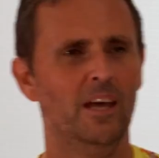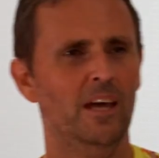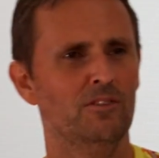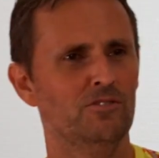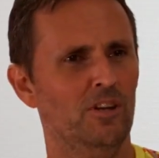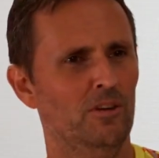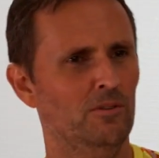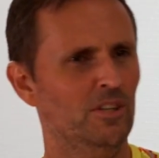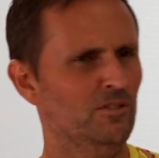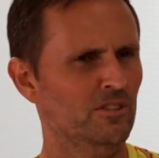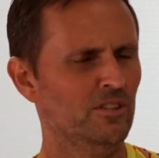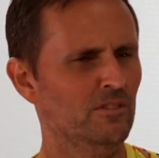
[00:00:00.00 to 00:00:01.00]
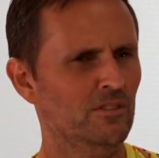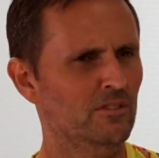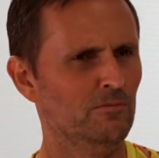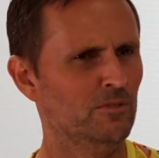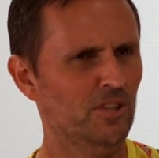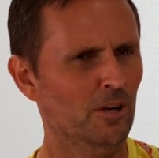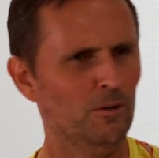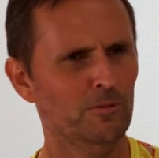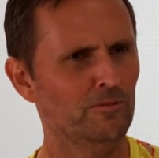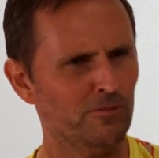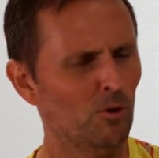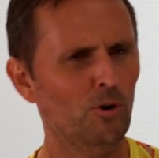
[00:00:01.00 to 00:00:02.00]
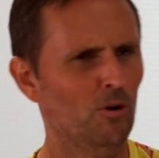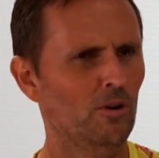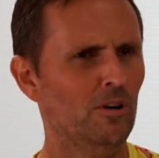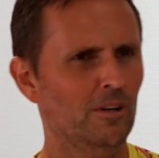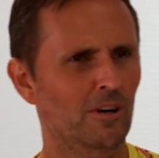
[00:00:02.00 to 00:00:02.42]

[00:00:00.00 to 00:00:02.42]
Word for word: And so there's a terrible flaw